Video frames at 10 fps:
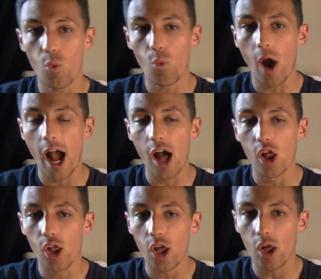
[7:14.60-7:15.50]

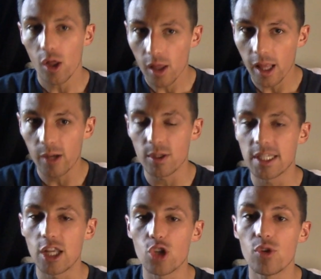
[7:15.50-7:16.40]
while, like we
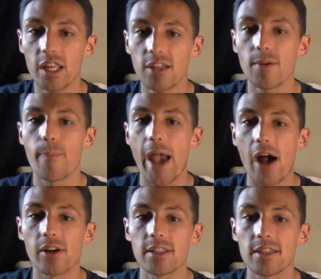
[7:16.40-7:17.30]
said, you need to
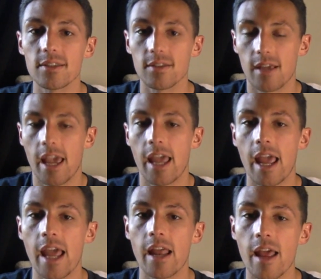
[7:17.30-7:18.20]
balance
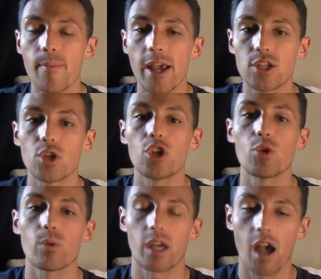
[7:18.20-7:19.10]
and make sure
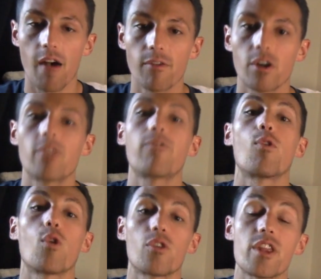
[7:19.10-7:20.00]
you're recovered
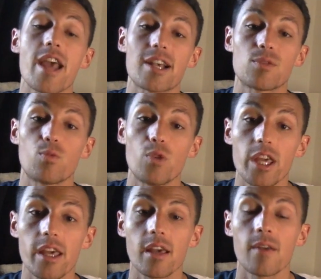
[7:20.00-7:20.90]
for the next
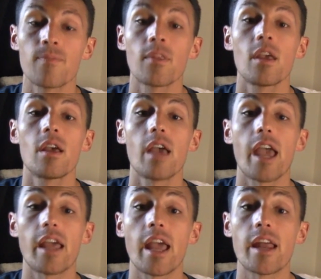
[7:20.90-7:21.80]
week
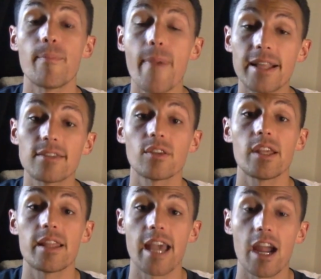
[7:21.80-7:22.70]
and
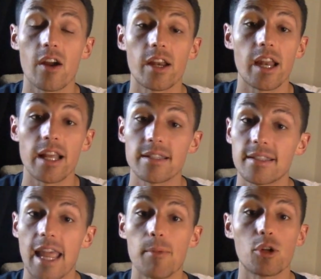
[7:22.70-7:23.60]
mentally there and
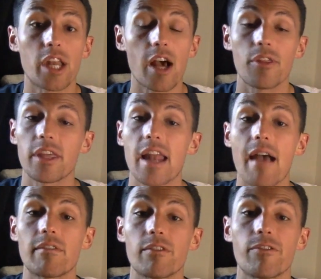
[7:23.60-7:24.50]
stable and healthy and
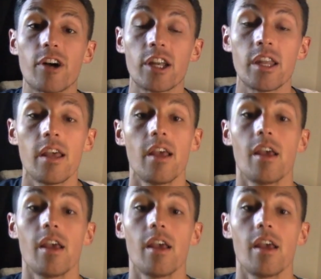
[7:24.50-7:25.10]
having fun,